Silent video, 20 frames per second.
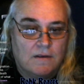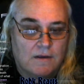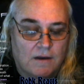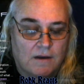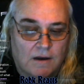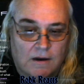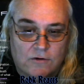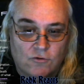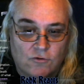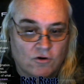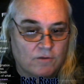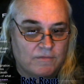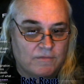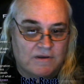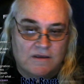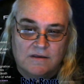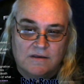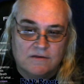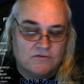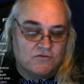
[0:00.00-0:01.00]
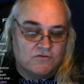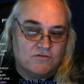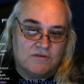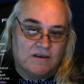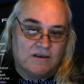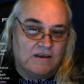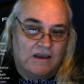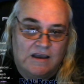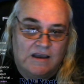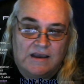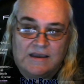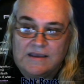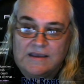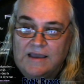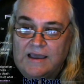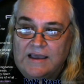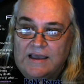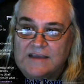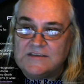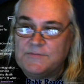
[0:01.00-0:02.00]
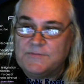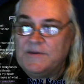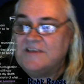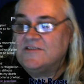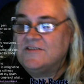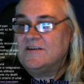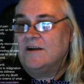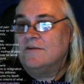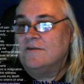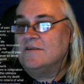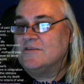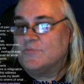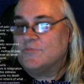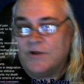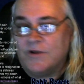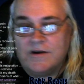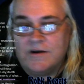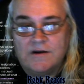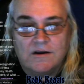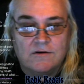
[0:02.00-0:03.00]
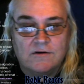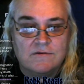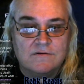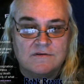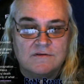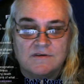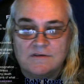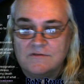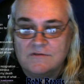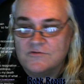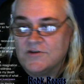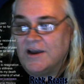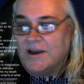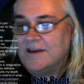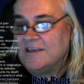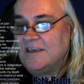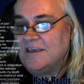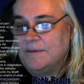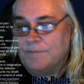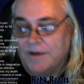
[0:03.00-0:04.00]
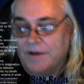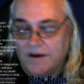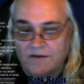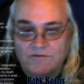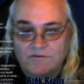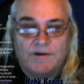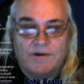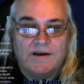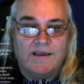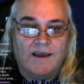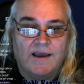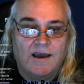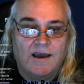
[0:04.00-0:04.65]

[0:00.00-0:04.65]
but normally, it's just I space it out, spread it out. Try to keep everybody